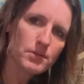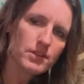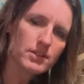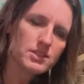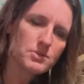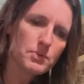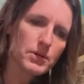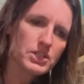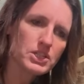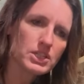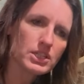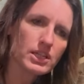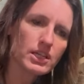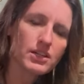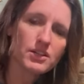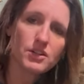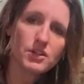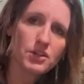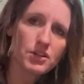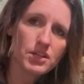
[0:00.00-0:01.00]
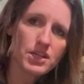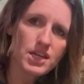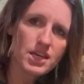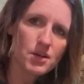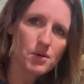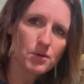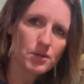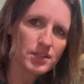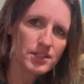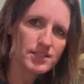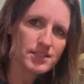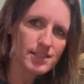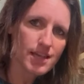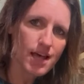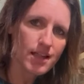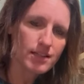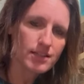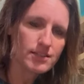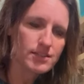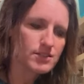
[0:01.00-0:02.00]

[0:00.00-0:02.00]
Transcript: especially in cooking or in salads.